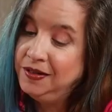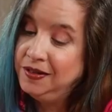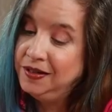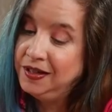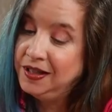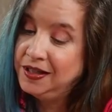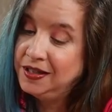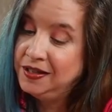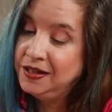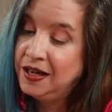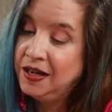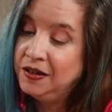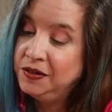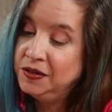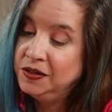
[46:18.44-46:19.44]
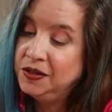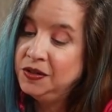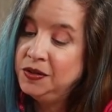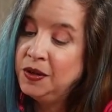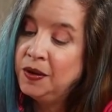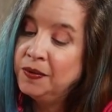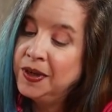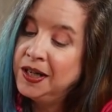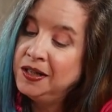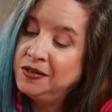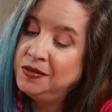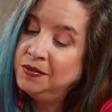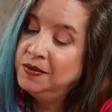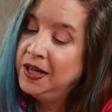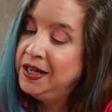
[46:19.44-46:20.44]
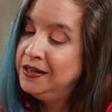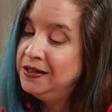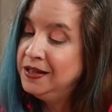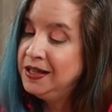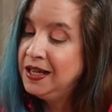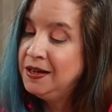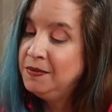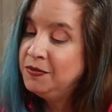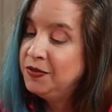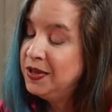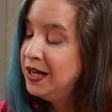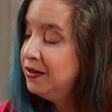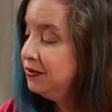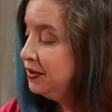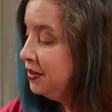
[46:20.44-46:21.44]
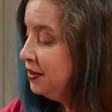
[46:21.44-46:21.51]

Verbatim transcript: You're going to get the dog, or is it already too late in the game for that